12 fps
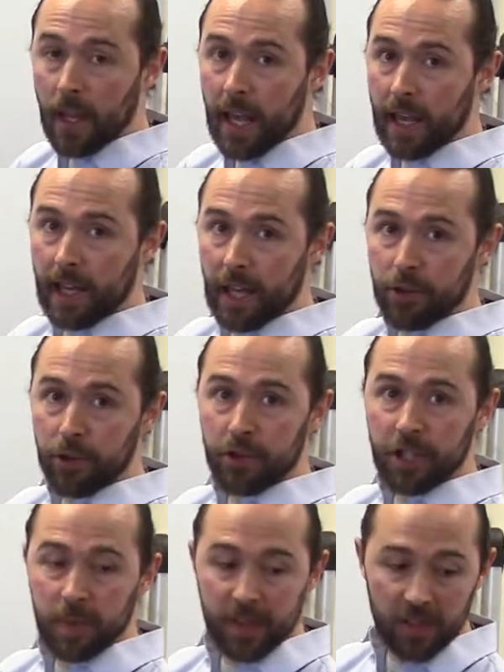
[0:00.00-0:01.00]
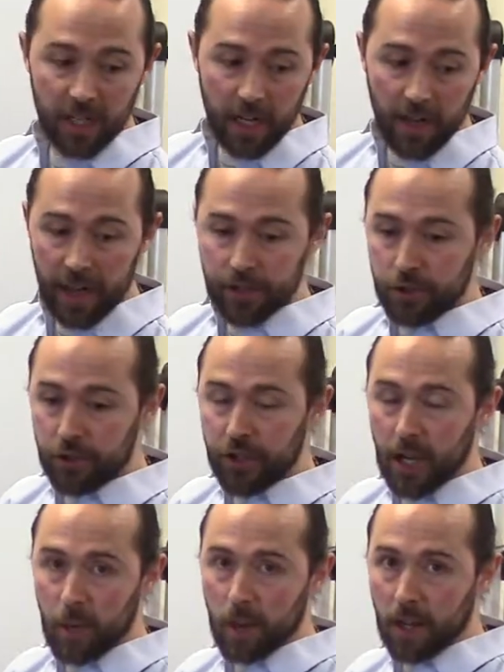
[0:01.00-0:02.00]
And again, you could just be sitting on the edge of your
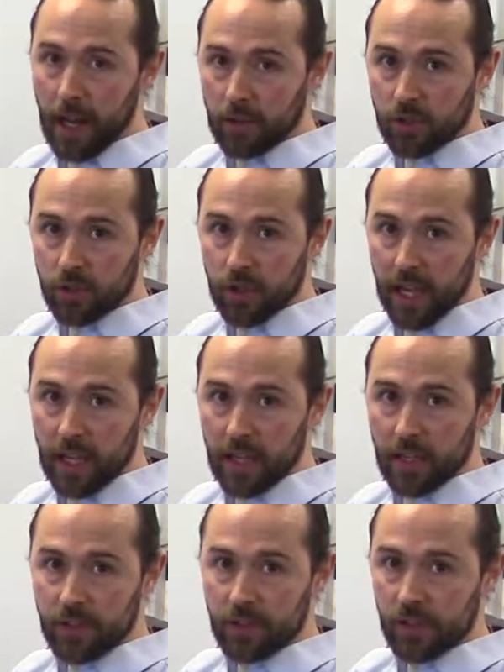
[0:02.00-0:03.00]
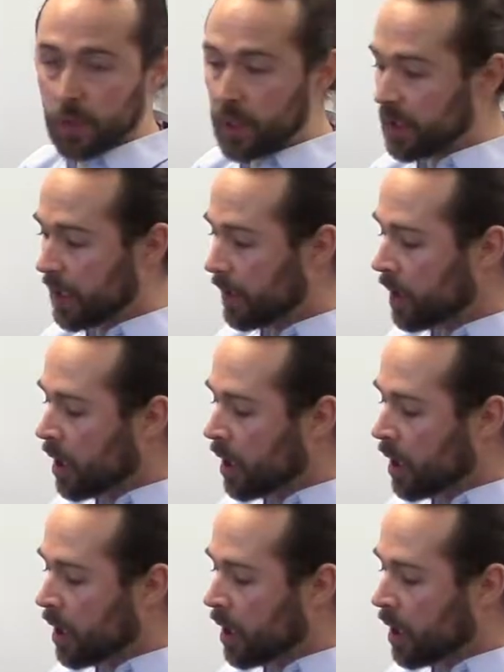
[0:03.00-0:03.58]
chair with your knee out straight and just squeezing.